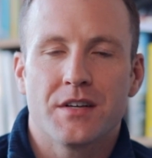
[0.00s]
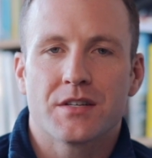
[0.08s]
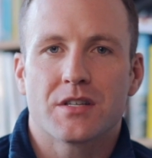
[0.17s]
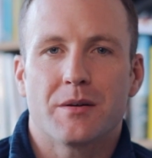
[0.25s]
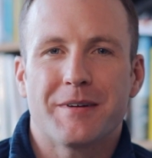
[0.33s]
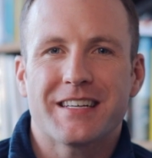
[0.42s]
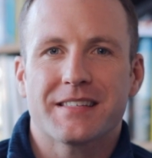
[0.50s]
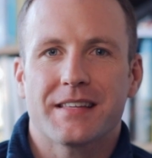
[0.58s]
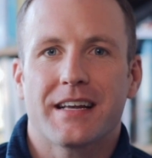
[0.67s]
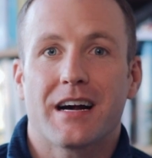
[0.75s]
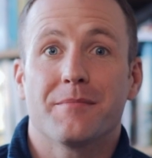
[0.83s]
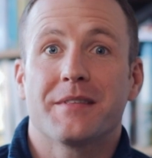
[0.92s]
So the biggest
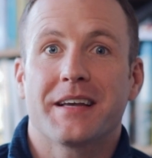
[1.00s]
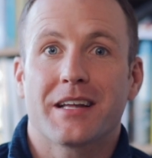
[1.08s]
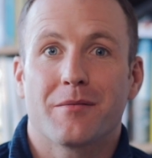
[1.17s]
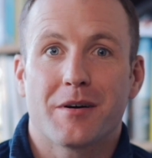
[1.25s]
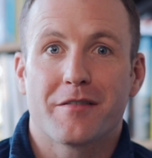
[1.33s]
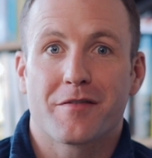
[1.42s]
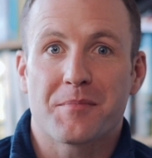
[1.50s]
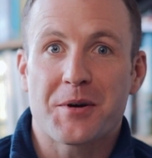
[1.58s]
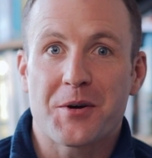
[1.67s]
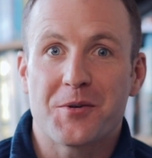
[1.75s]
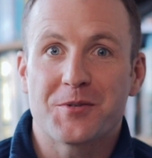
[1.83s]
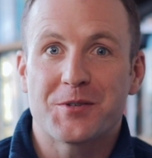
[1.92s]
thing I'm thinking about for
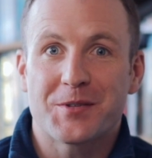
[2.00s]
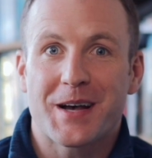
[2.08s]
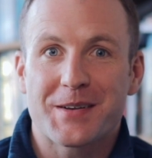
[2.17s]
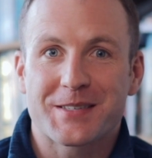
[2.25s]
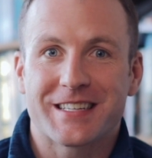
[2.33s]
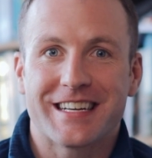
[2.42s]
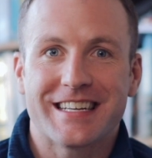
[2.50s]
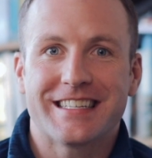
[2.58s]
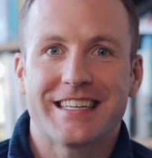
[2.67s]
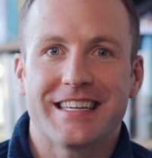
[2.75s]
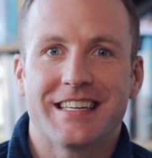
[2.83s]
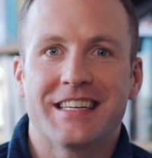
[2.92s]
my own
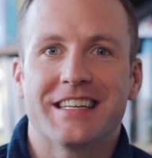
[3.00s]
2019